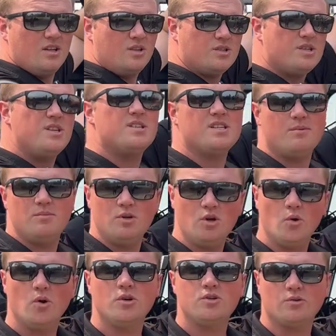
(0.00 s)
You'll see some
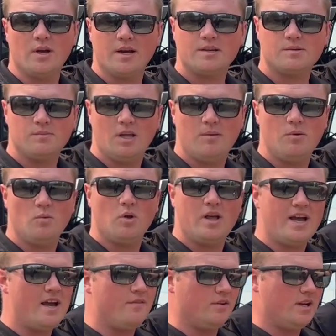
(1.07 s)
newer trucks maybe will
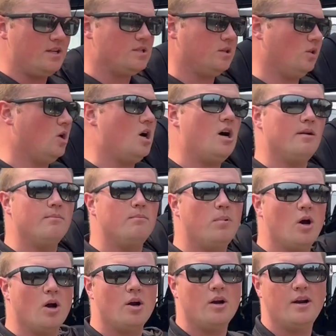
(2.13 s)
have a nice long
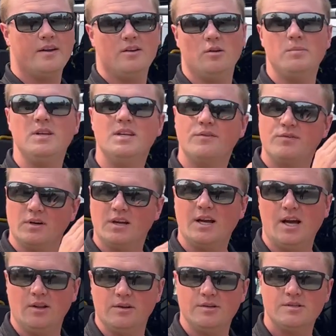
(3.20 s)
bar and there'll be different
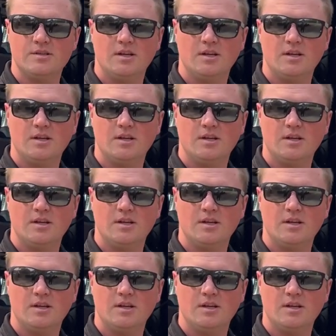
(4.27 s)
colors.